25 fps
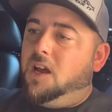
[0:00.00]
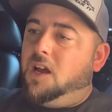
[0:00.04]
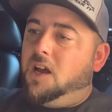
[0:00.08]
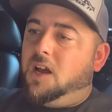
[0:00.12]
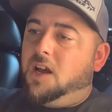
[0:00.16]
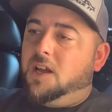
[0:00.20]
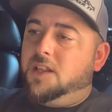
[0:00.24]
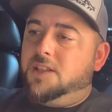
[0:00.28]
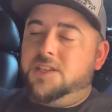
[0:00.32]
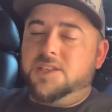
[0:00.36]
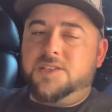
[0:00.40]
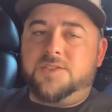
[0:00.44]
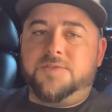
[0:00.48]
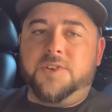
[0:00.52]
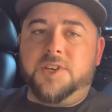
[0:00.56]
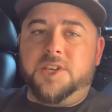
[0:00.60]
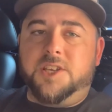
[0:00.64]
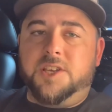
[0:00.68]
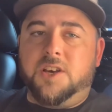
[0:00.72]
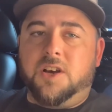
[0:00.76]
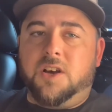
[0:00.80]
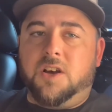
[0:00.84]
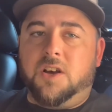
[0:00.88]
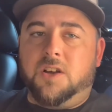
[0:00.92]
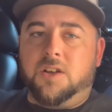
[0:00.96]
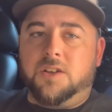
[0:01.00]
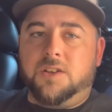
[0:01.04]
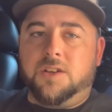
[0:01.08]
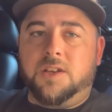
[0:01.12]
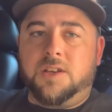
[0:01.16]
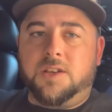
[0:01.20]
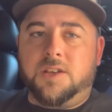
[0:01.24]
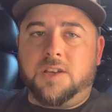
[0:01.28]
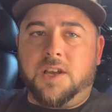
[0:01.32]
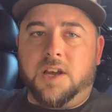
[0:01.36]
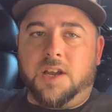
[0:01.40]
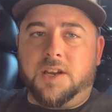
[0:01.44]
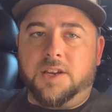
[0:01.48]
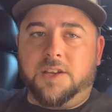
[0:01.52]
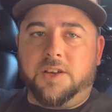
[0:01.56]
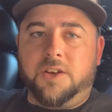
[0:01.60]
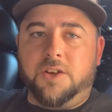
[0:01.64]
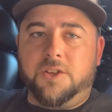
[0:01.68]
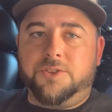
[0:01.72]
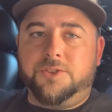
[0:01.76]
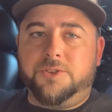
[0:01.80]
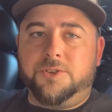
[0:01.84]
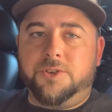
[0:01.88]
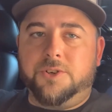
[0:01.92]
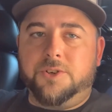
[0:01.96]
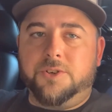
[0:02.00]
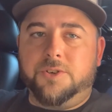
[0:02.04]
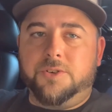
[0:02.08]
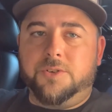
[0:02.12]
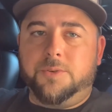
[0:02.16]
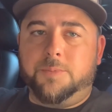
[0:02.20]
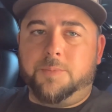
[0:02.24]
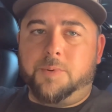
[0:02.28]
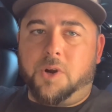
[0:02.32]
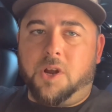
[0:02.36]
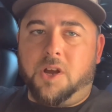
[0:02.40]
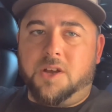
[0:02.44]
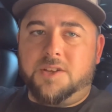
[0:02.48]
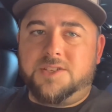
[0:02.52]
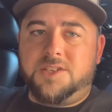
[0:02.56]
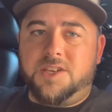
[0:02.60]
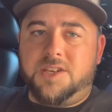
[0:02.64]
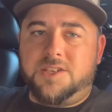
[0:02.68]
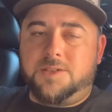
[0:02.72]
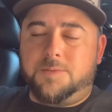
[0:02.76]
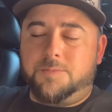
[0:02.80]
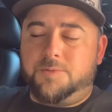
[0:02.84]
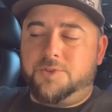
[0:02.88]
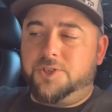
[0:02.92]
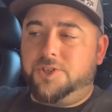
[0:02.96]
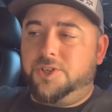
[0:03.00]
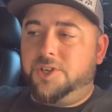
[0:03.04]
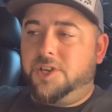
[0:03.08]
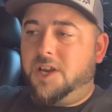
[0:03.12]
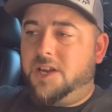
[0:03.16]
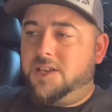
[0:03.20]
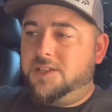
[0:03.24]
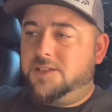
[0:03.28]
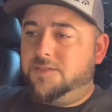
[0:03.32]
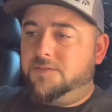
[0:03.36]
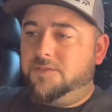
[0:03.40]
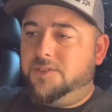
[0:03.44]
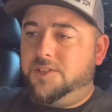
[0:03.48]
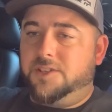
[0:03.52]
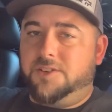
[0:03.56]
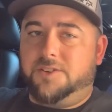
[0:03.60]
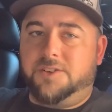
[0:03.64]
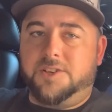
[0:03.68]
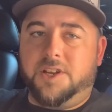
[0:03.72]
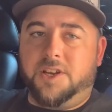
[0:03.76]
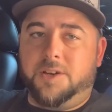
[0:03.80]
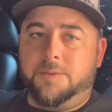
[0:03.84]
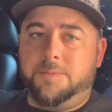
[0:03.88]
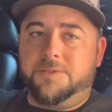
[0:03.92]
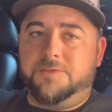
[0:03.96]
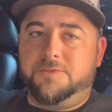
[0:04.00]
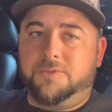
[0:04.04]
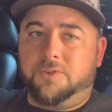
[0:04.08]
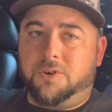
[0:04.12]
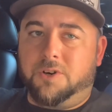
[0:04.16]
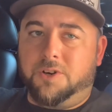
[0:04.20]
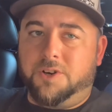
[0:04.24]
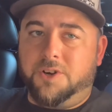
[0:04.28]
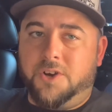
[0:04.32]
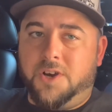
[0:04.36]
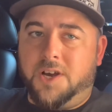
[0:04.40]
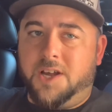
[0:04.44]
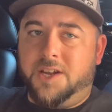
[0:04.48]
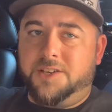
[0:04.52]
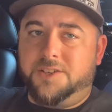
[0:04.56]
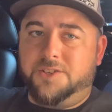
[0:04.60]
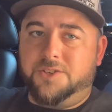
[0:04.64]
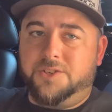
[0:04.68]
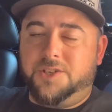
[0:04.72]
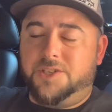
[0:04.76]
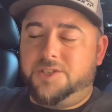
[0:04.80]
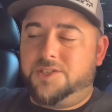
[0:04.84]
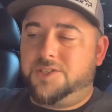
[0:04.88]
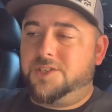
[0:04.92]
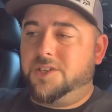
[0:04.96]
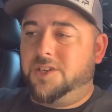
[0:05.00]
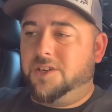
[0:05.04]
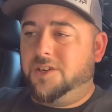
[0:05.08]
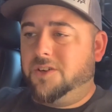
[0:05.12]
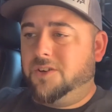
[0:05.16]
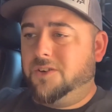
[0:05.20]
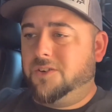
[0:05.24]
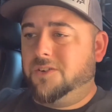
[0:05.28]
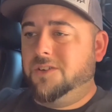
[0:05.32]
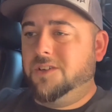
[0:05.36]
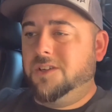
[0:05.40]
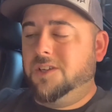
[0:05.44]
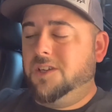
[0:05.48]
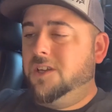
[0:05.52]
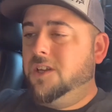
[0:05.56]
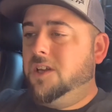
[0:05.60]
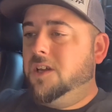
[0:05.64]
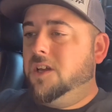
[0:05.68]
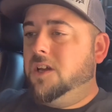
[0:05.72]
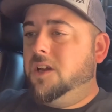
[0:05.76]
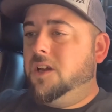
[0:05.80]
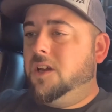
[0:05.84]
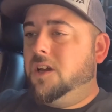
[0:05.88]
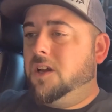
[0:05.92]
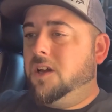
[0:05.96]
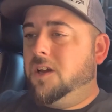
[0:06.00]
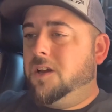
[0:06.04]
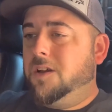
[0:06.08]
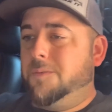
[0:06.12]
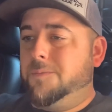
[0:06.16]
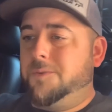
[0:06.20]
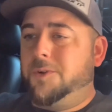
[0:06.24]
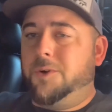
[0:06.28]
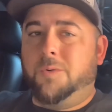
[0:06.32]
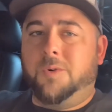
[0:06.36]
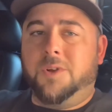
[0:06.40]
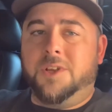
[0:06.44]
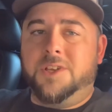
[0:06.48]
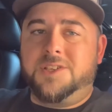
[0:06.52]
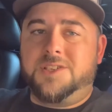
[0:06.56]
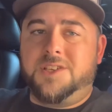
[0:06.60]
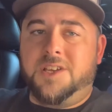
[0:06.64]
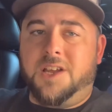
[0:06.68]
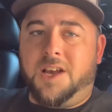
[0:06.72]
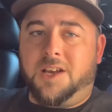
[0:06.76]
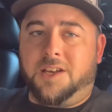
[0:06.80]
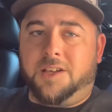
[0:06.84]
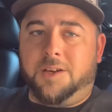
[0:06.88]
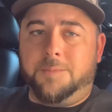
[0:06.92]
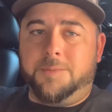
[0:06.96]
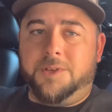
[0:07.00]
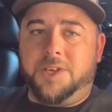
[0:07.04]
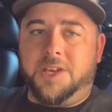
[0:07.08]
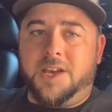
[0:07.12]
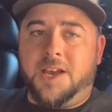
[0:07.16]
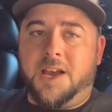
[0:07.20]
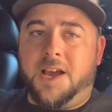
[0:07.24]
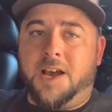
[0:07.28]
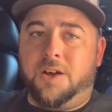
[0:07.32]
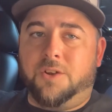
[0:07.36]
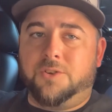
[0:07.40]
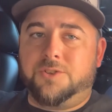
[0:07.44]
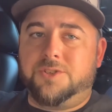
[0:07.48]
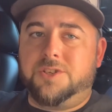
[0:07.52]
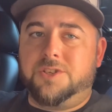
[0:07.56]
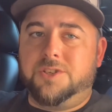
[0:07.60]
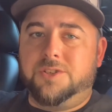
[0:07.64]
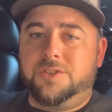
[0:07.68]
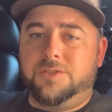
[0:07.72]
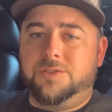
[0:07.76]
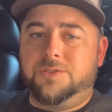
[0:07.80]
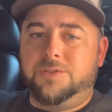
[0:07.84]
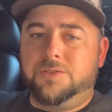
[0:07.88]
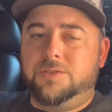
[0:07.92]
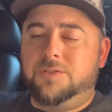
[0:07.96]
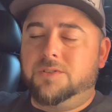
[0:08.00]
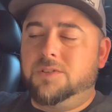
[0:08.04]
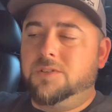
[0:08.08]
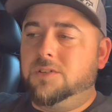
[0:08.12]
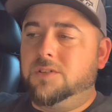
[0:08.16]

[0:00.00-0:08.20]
in this video, I'll kind of go through the process. I'm sure you guys have either done it before or know how to do it, so it's not going to be a how-to.